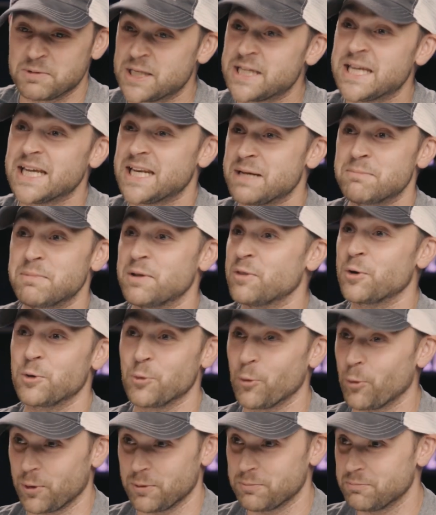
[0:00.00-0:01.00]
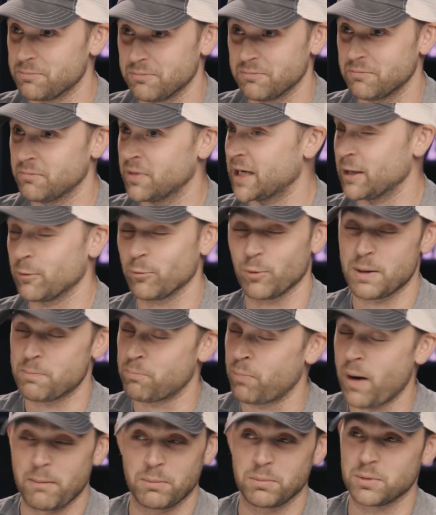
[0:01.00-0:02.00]
get him in the door, but
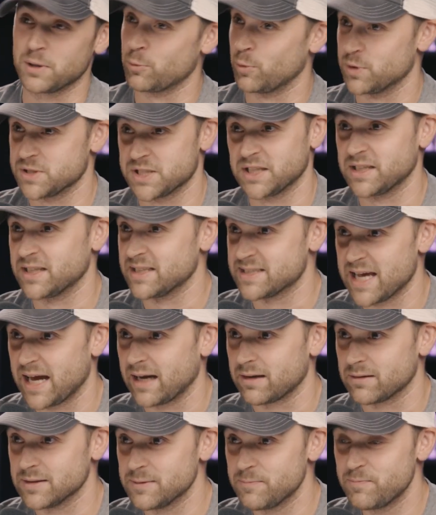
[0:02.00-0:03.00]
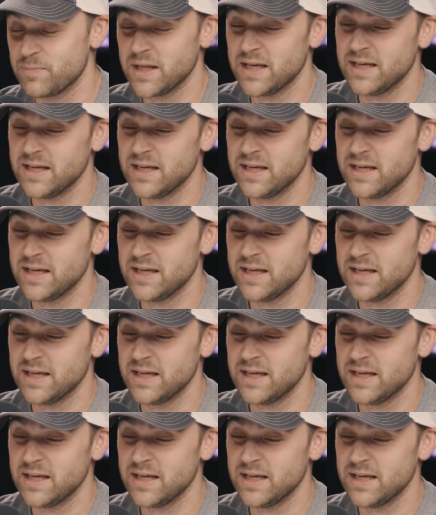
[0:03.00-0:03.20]
it probably wasn't gonna tackle it.